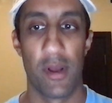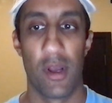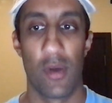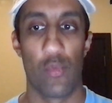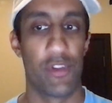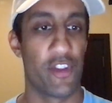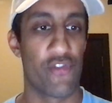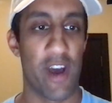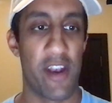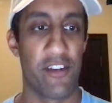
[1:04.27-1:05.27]
Would the
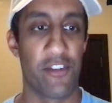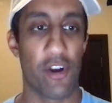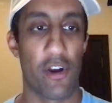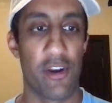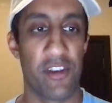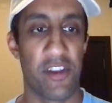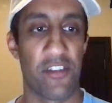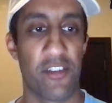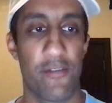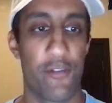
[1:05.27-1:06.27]
strategies already
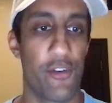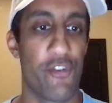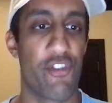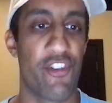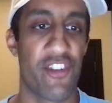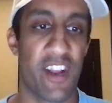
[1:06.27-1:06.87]
tested for nutrition,